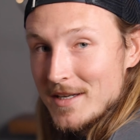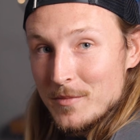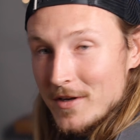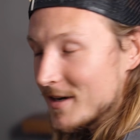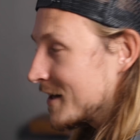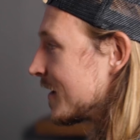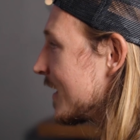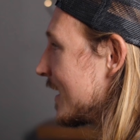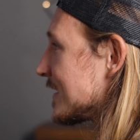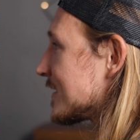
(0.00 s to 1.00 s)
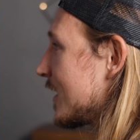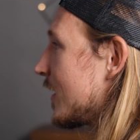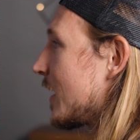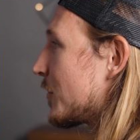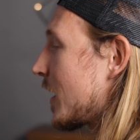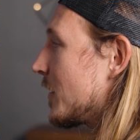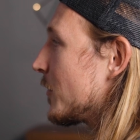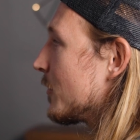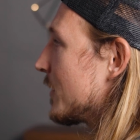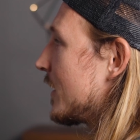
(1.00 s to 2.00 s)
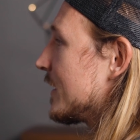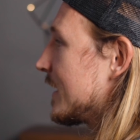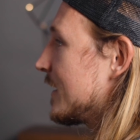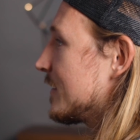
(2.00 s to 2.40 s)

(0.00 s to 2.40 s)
computer. So I probably won't be able to get